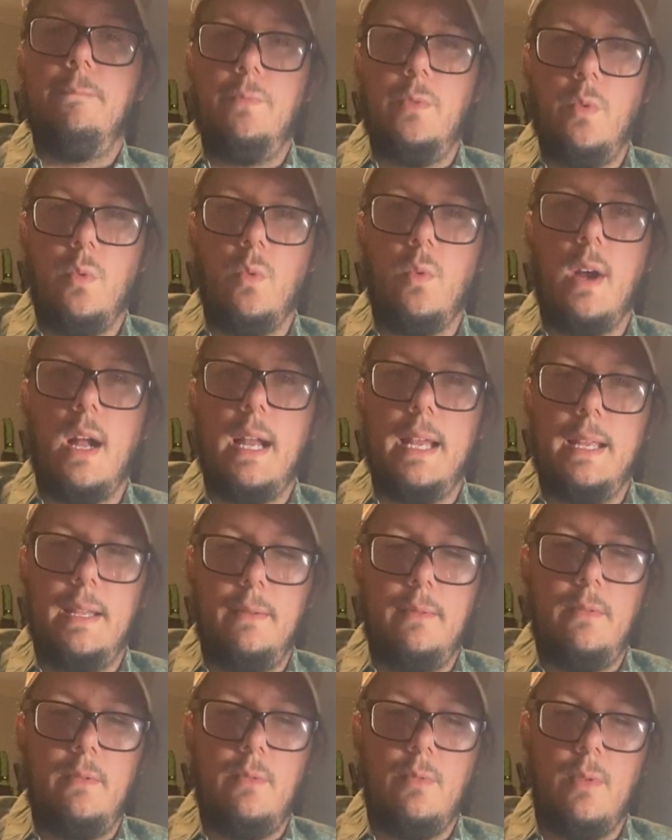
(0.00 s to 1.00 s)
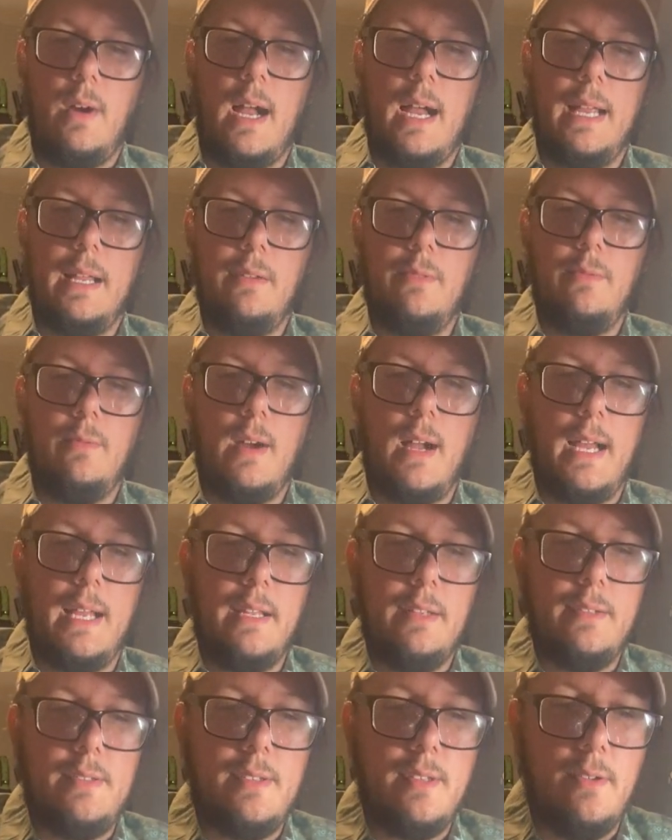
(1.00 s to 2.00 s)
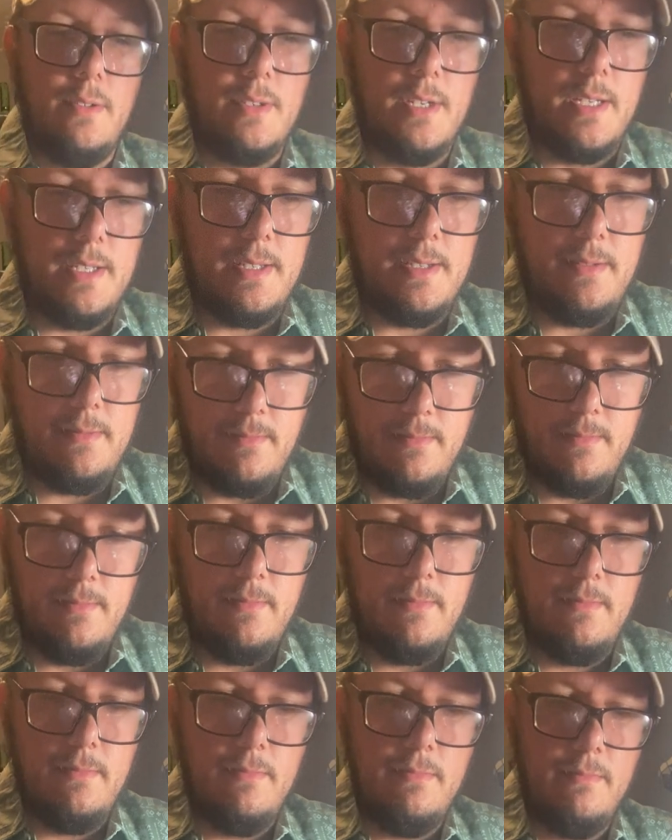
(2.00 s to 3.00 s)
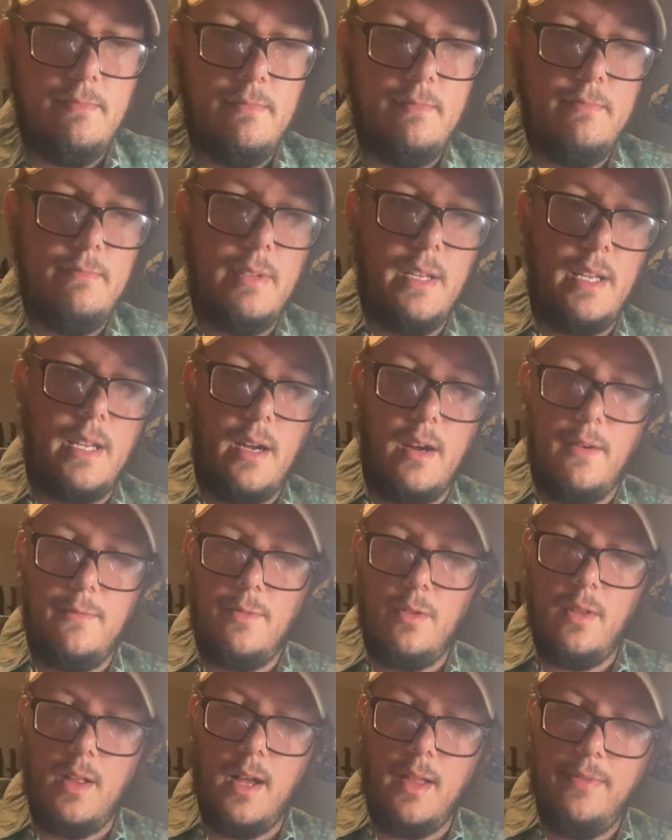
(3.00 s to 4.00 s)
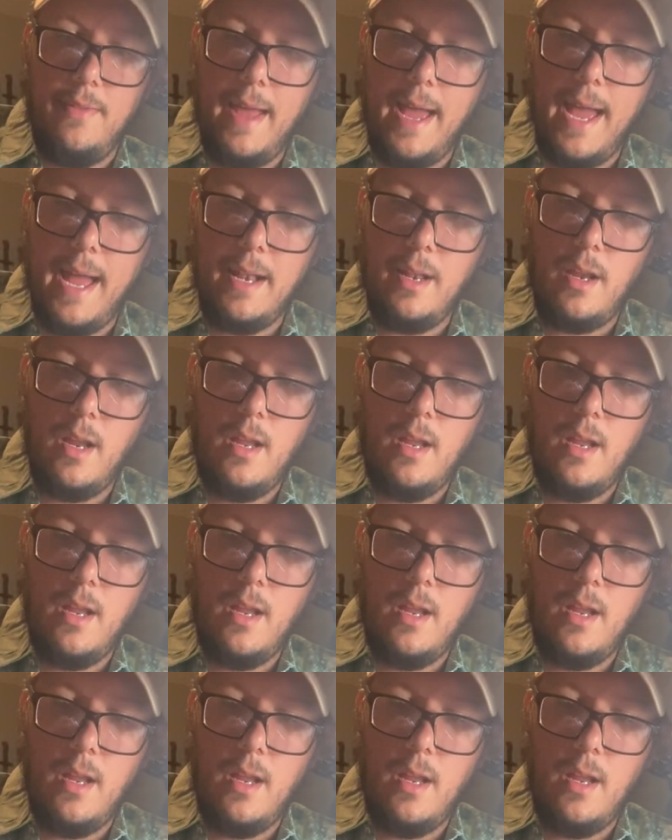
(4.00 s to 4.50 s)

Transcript: Right. So just be careful on that.